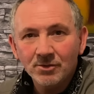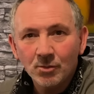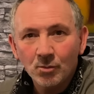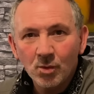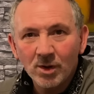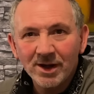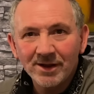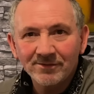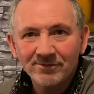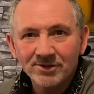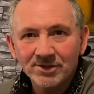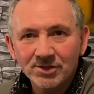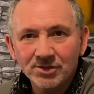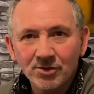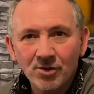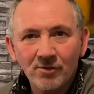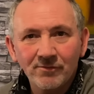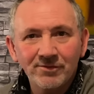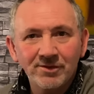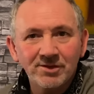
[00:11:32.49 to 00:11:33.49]
whatever it's
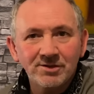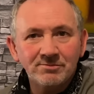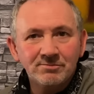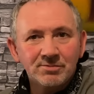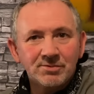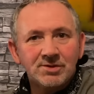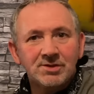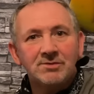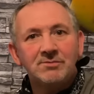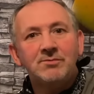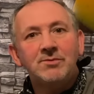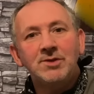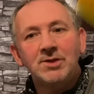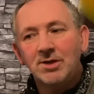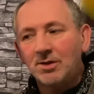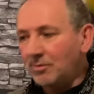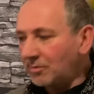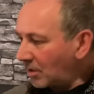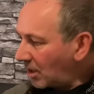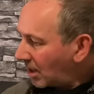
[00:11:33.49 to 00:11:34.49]
of the, the you know
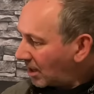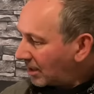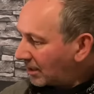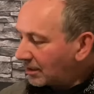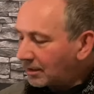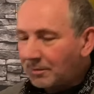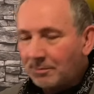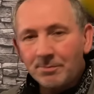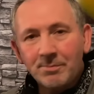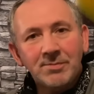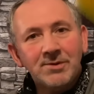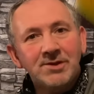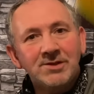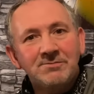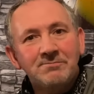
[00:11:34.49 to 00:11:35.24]
the, the